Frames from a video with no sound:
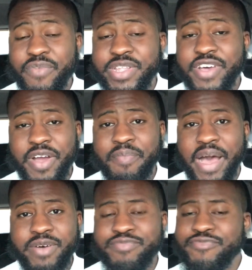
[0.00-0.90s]
We talking
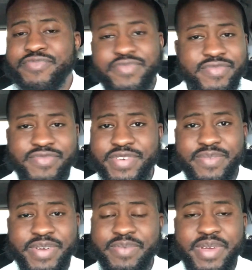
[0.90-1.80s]
about
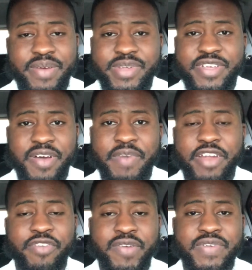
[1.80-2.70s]

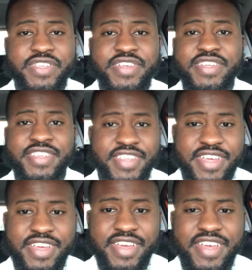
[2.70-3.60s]
a reference to the
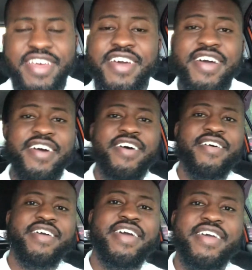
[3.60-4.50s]
sea,
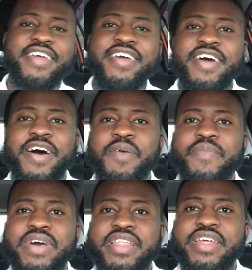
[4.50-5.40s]
okay?
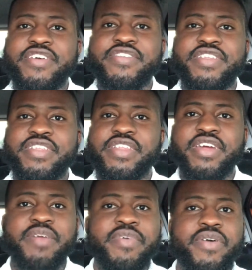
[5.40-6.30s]
But there
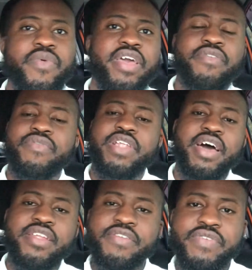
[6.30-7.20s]
could be a wave of a
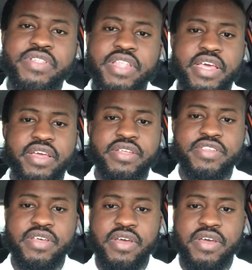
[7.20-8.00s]
lot of different things.